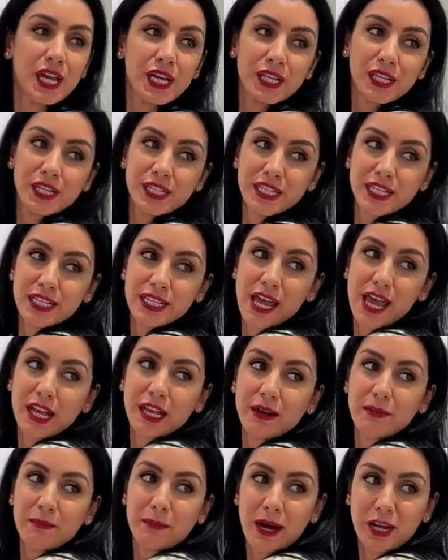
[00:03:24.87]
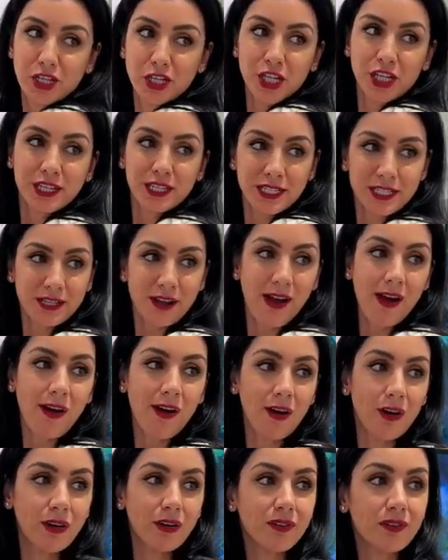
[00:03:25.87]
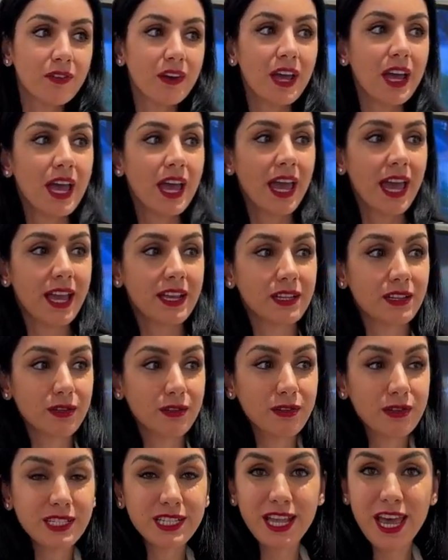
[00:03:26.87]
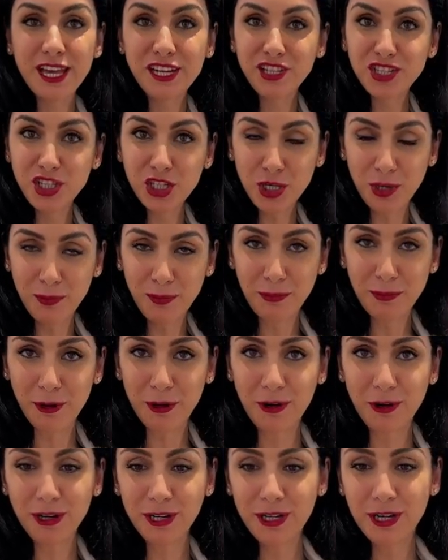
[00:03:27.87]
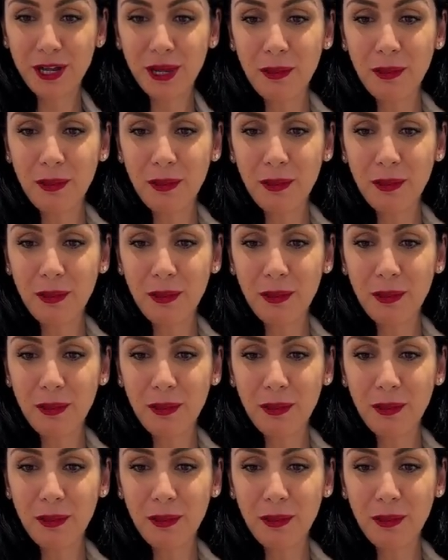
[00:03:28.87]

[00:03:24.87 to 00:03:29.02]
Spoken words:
This is like a matching scarf, and it looks like a jumper.